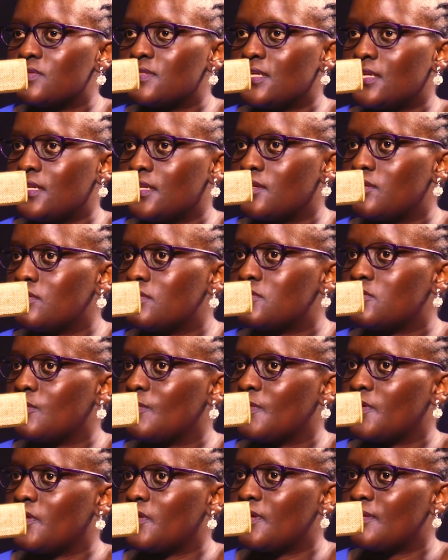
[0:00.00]
telling you it's
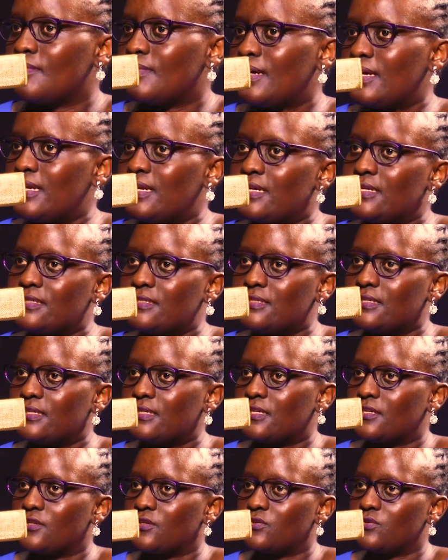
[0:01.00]
hormonal imbalance,
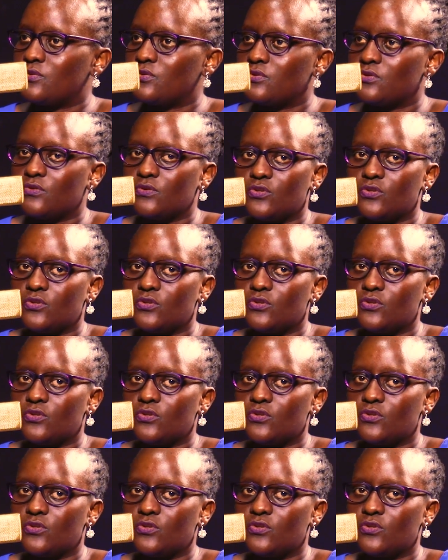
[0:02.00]
telling you